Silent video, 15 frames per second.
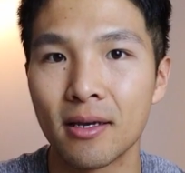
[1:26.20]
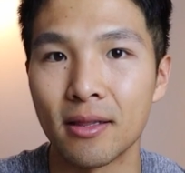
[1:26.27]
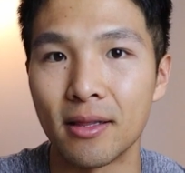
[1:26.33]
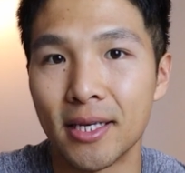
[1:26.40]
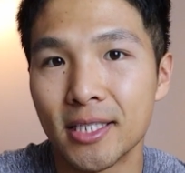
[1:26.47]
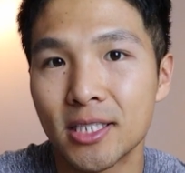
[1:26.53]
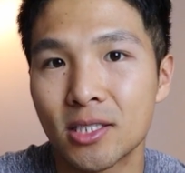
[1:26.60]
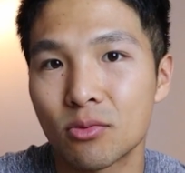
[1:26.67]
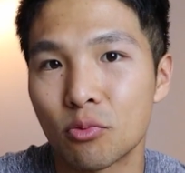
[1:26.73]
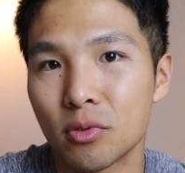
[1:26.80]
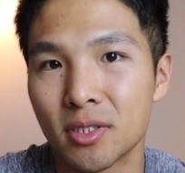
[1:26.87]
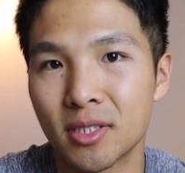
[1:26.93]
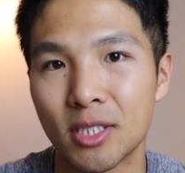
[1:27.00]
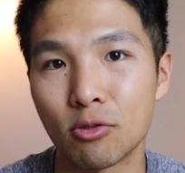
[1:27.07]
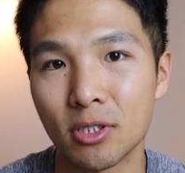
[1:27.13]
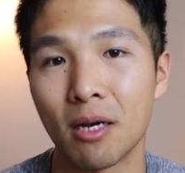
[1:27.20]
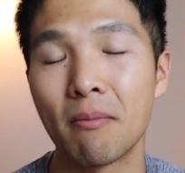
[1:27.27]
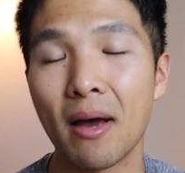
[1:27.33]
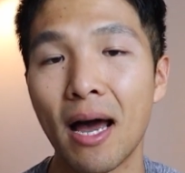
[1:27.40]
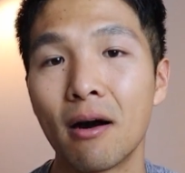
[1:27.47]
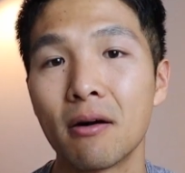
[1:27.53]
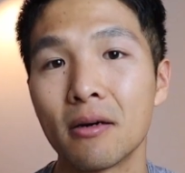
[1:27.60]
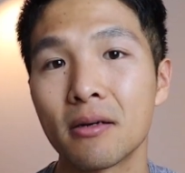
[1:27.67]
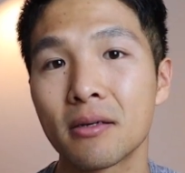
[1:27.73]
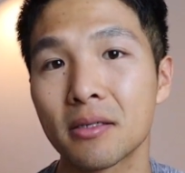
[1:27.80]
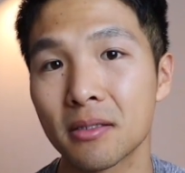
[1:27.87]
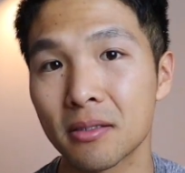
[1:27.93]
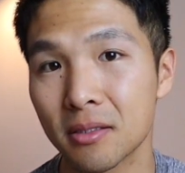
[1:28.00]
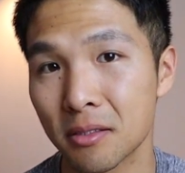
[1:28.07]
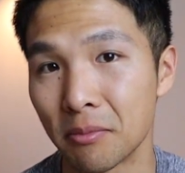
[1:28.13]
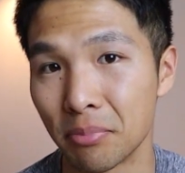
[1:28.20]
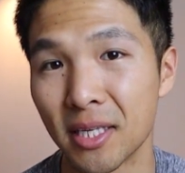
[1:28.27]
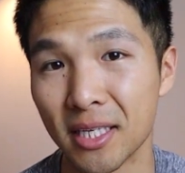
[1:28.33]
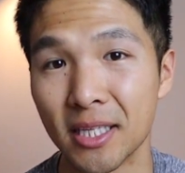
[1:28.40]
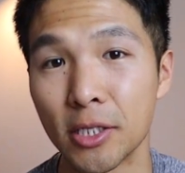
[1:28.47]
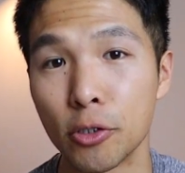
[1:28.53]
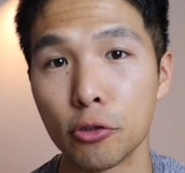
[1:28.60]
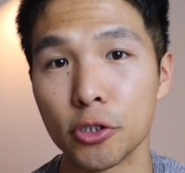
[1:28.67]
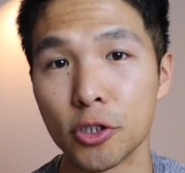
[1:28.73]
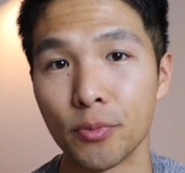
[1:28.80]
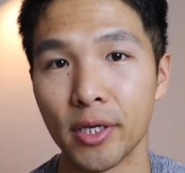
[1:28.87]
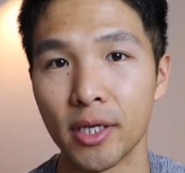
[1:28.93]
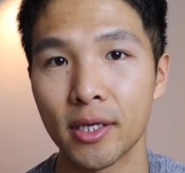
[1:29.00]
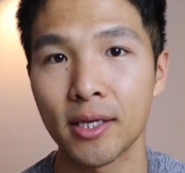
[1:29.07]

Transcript: this was still somehow completely new to me.